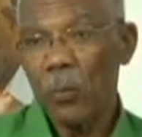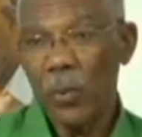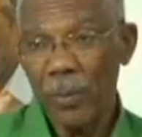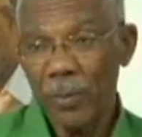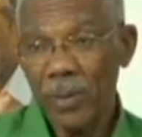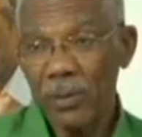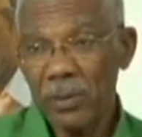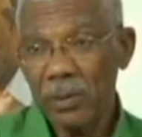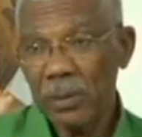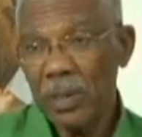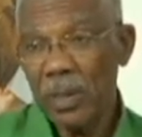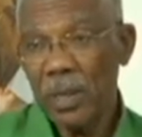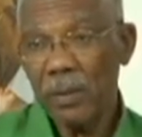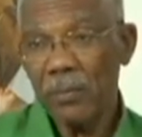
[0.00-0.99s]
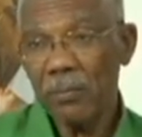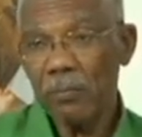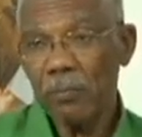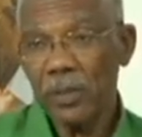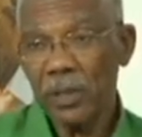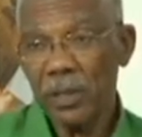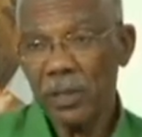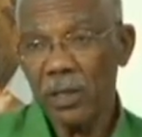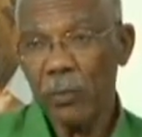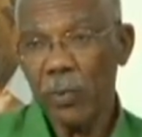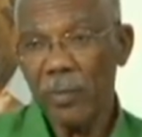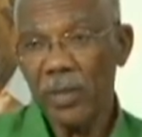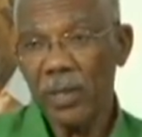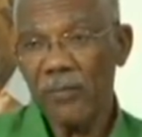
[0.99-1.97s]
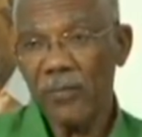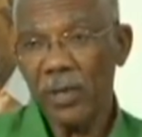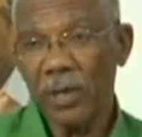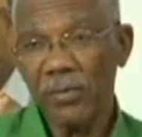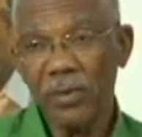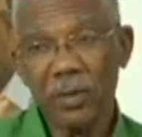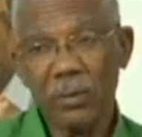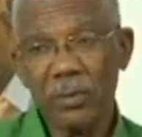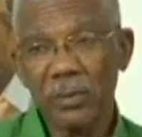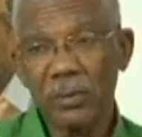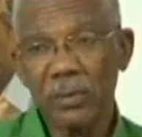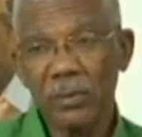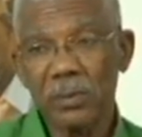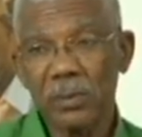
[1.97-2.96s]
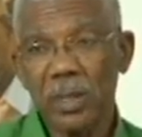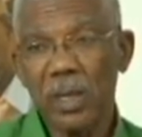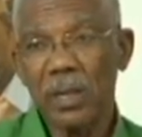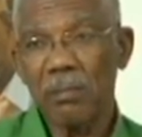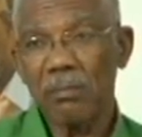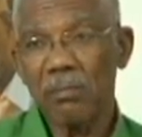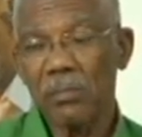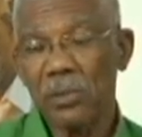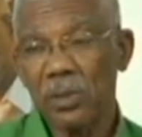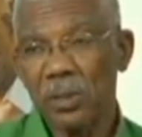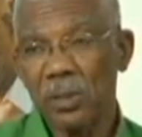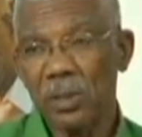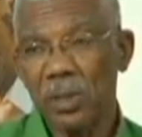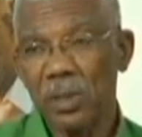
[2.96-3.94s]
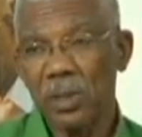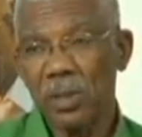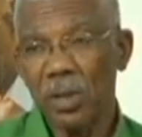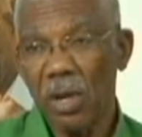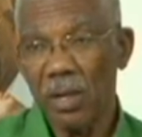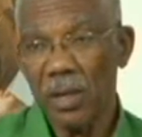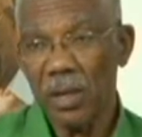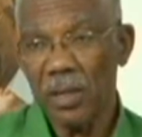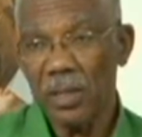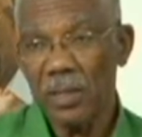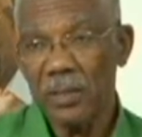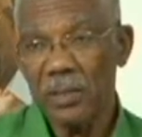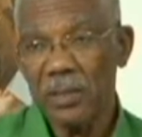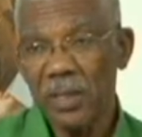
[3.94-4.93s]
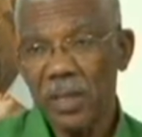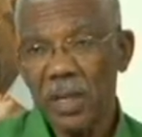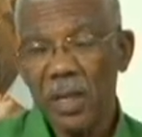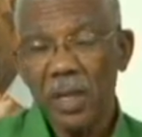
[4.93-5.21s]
women, particularly women living on their own, young girls.